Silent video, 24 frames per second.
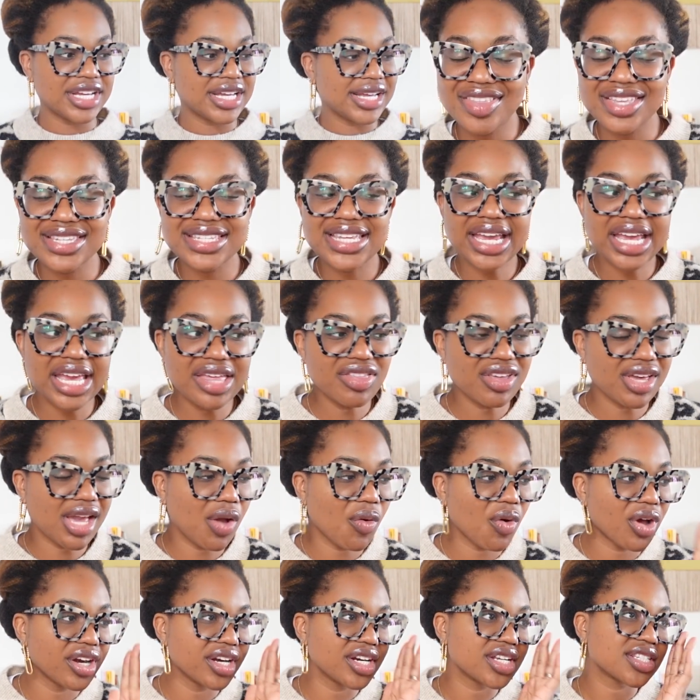And the second thing I
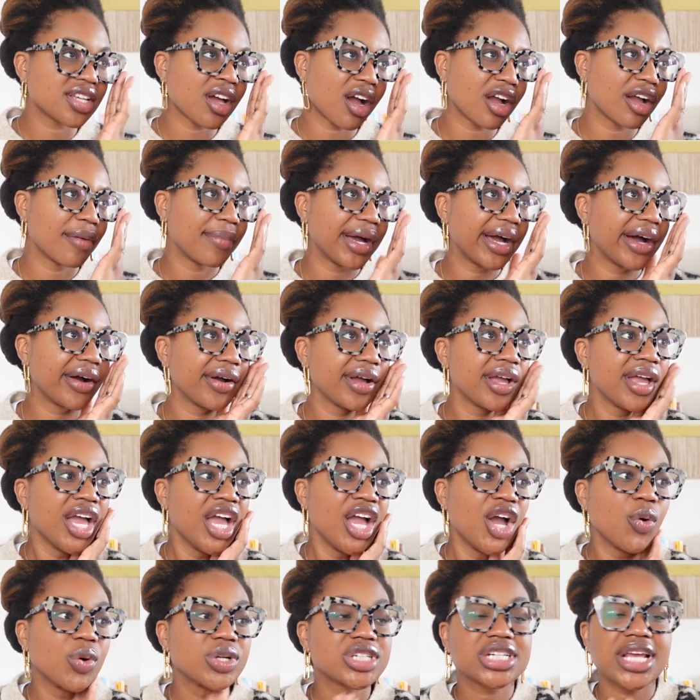wanted to talk about,
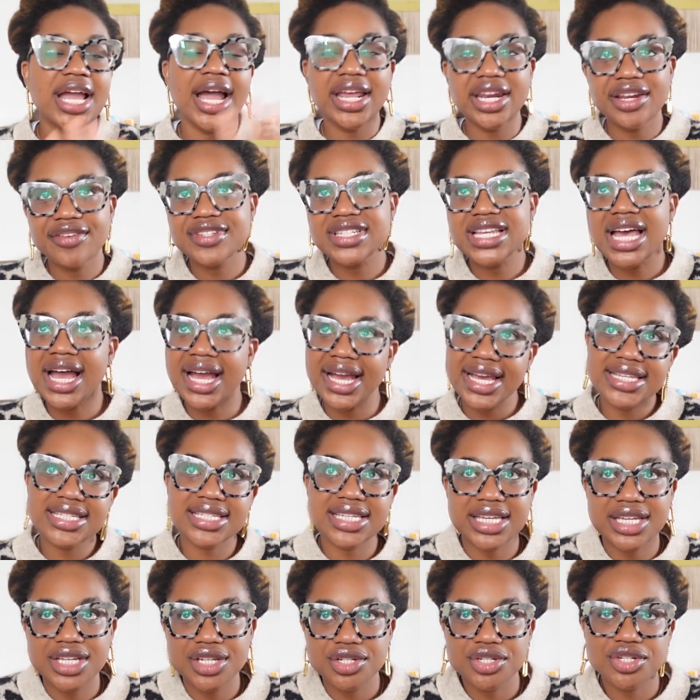which kind of ties
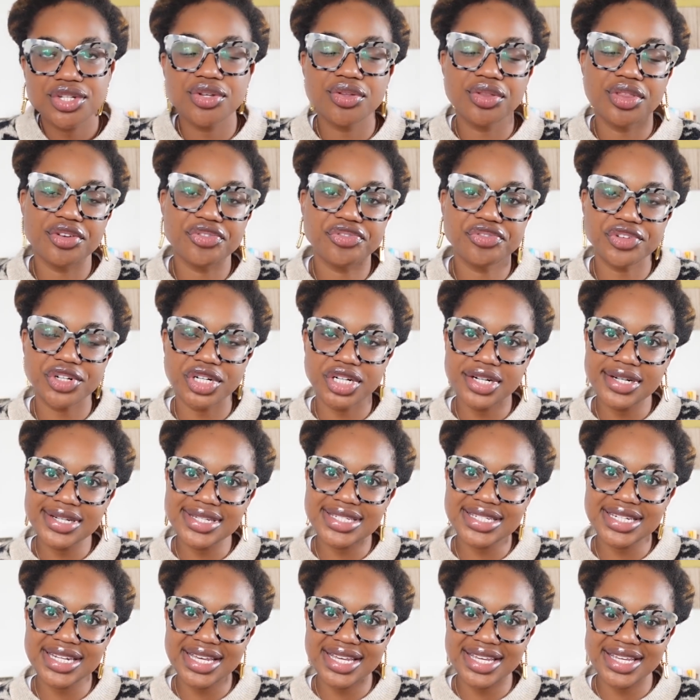into the
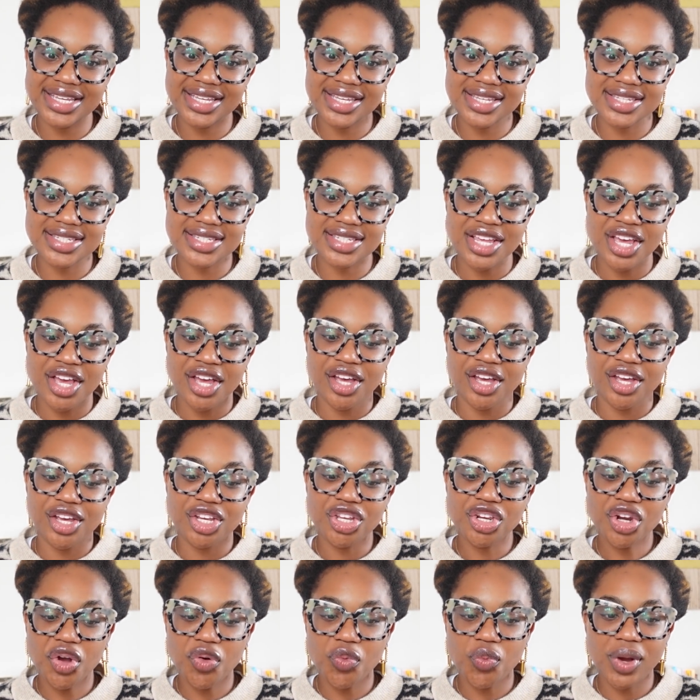first, is,
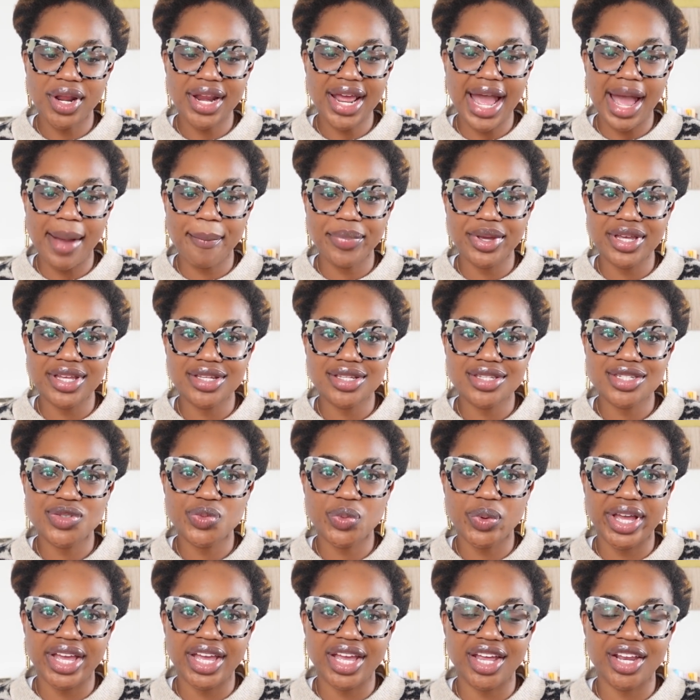you know, what happens
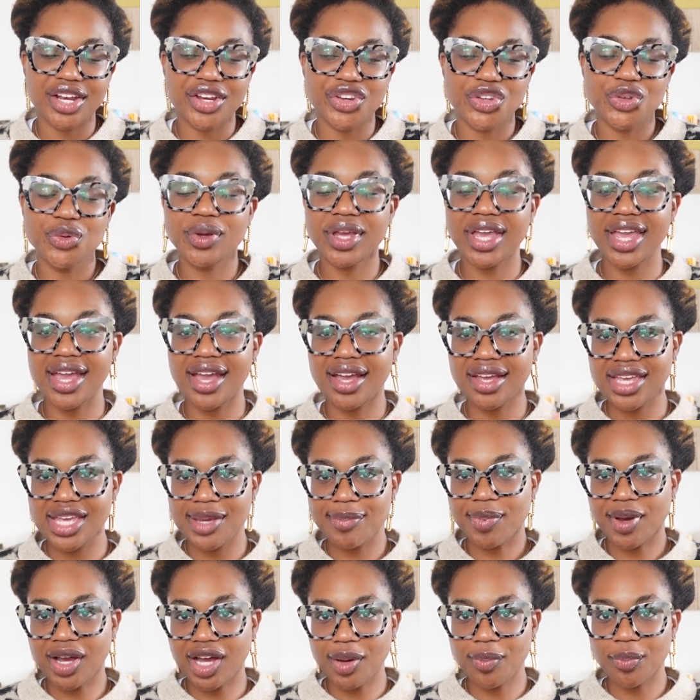when you can't
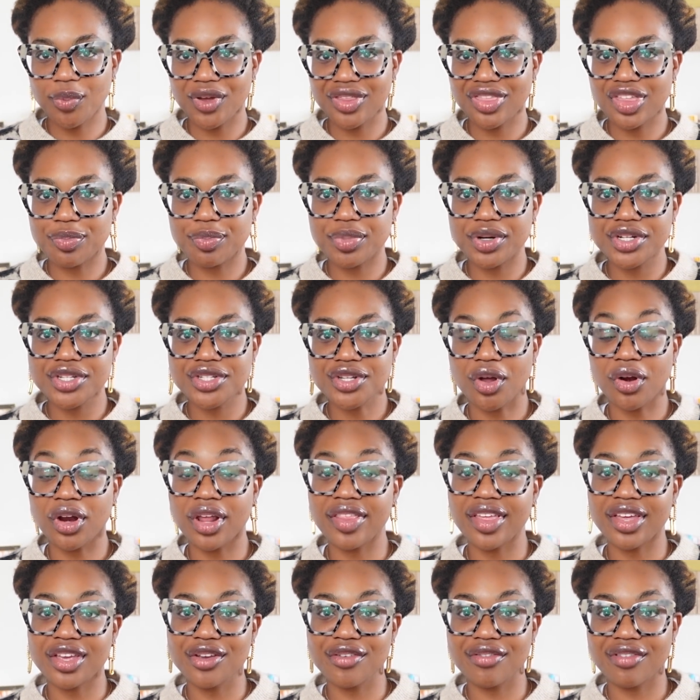keep up with the persona
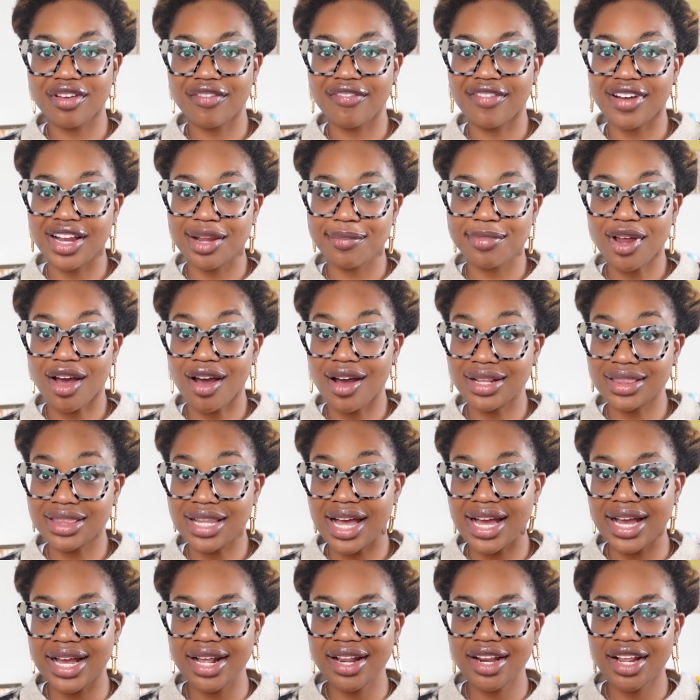that you've developed
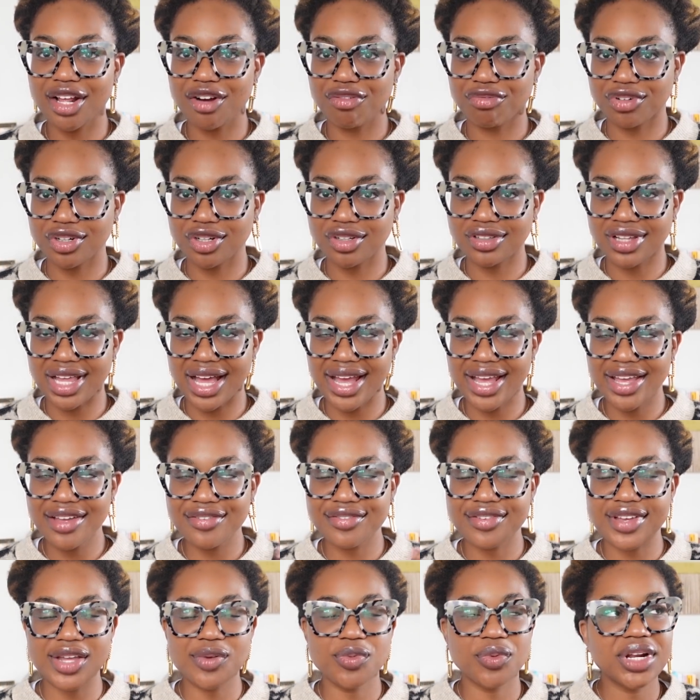online in real
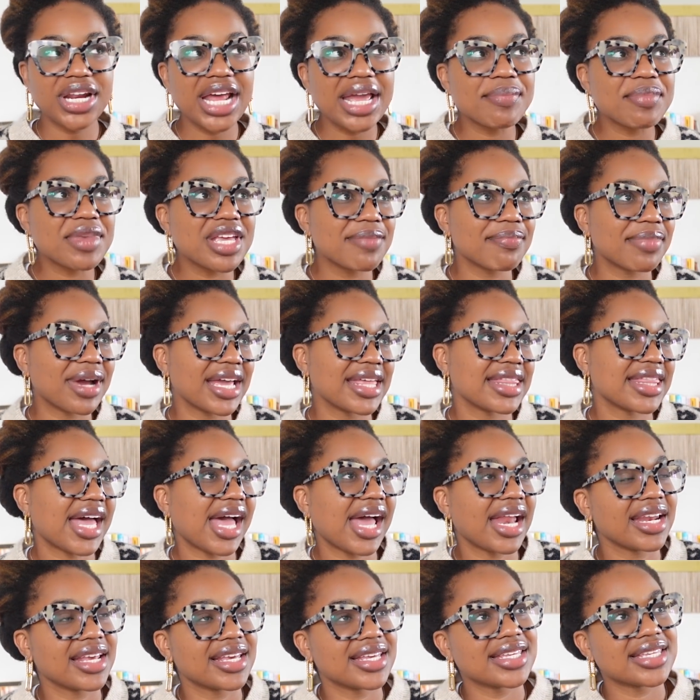life. And what I mean by
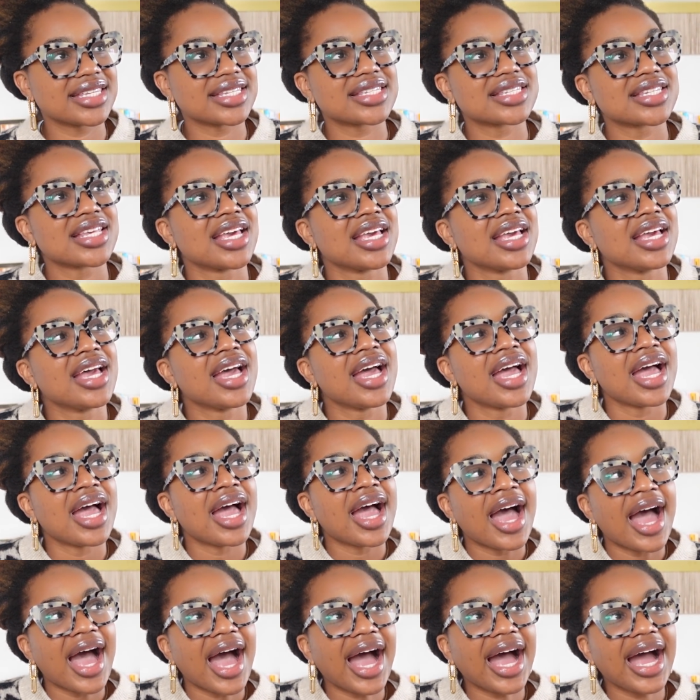that is,
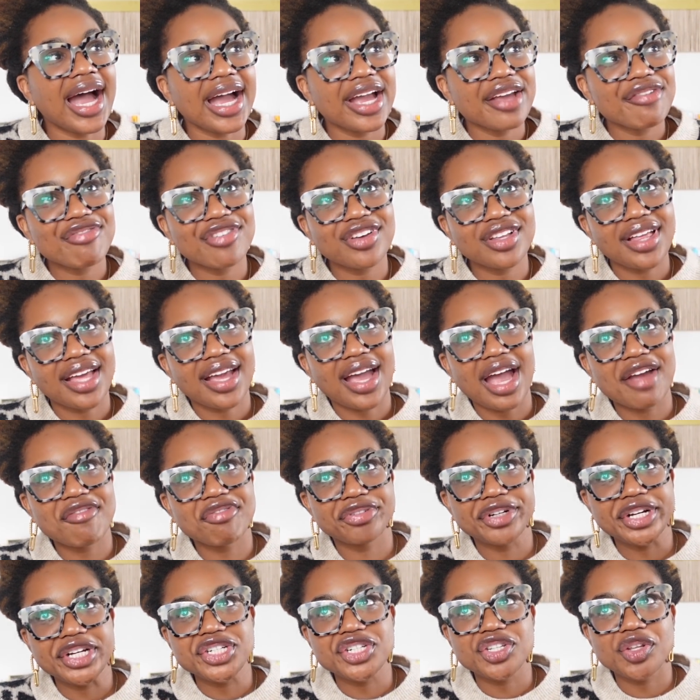I feel like I've
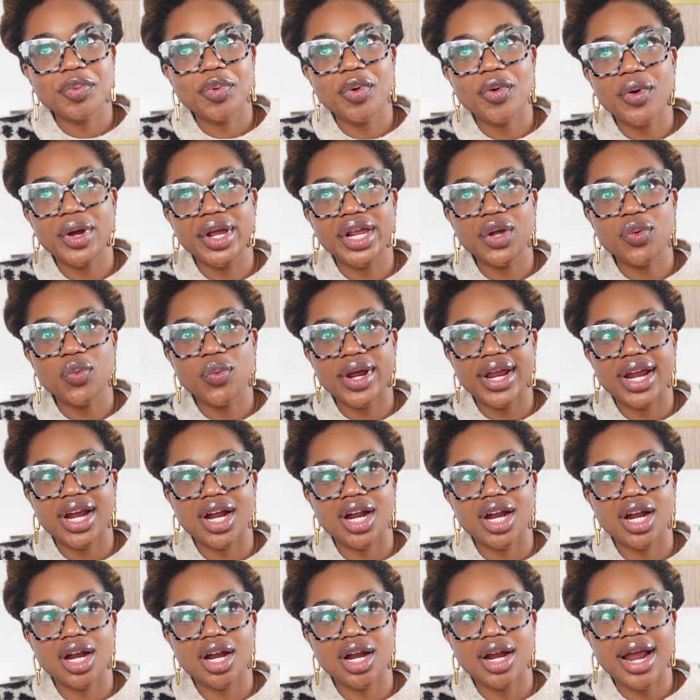reached the point
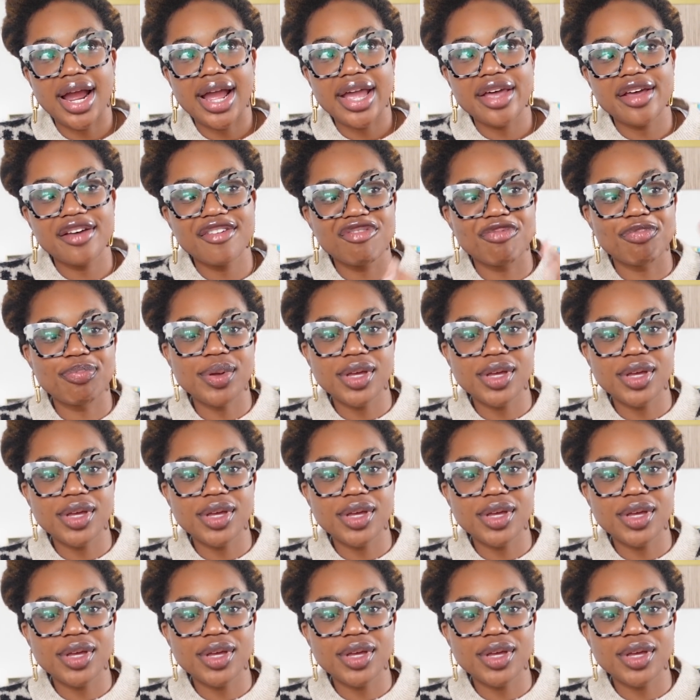where I have